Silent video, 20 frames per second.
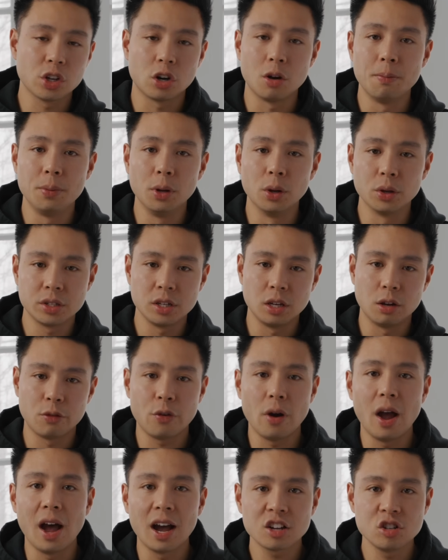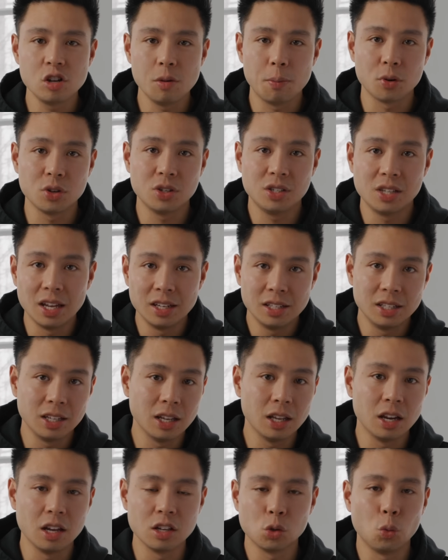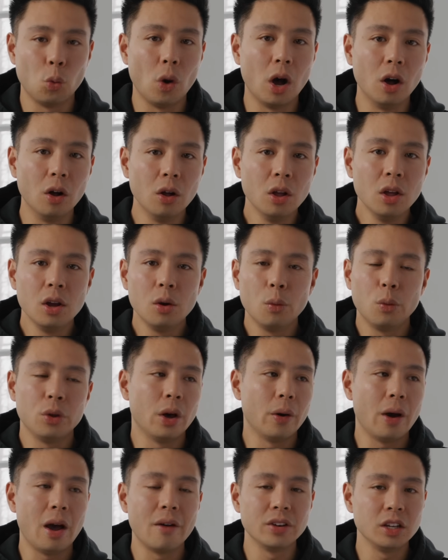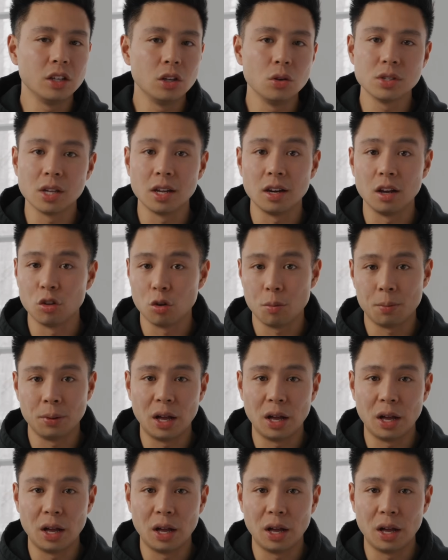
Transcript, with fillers: that are built in for actually presenting it as well without having to use any other